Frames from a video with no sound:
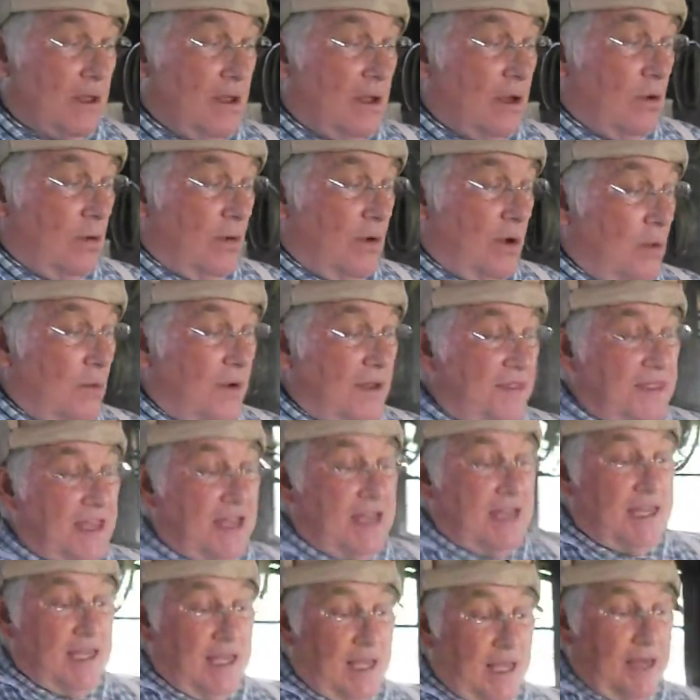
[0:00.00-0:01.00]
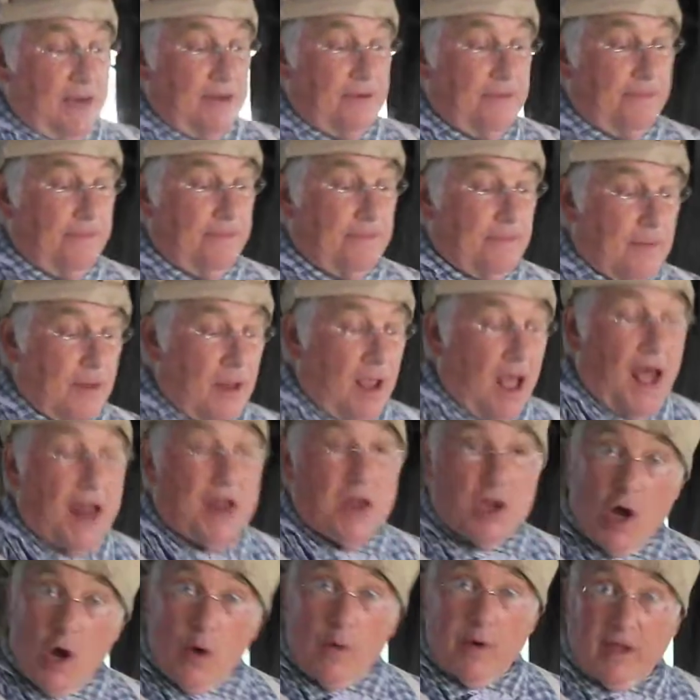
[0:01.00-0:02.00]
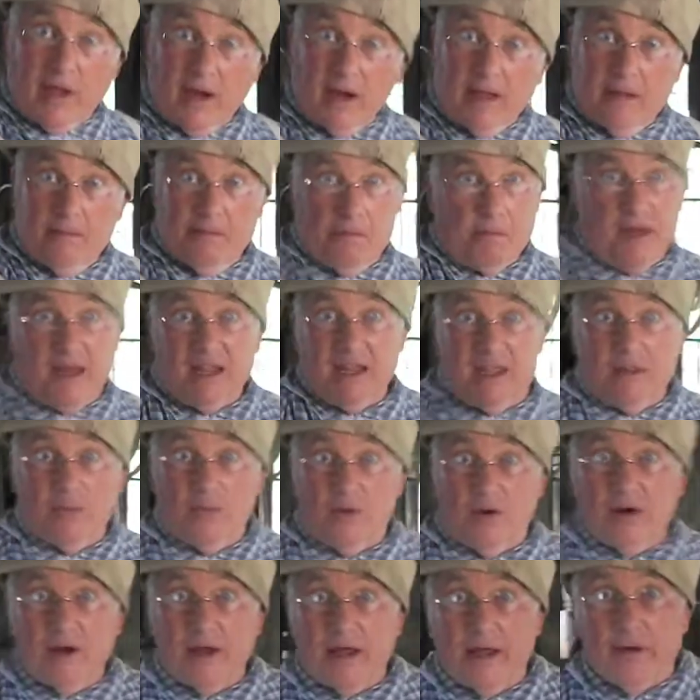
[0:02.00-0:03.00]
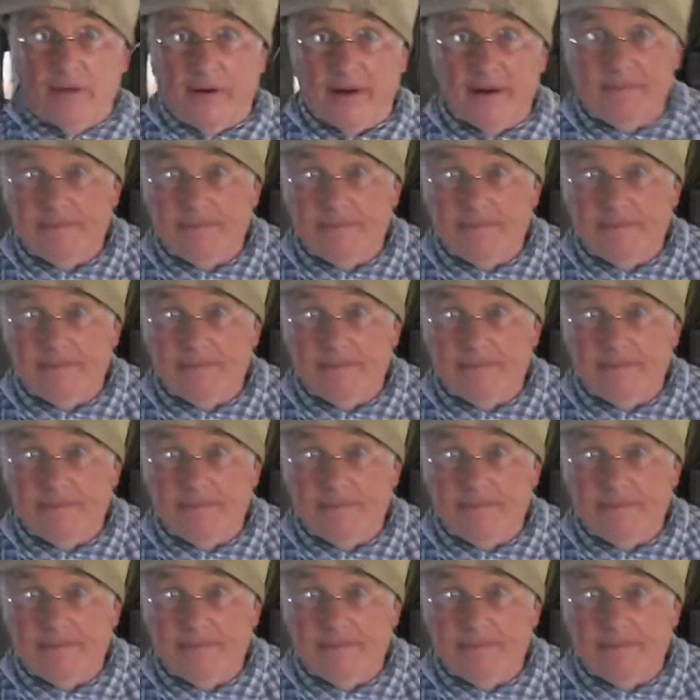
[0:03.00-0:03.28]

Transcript: Well, what they did, unknowingly, many of them were illiterate,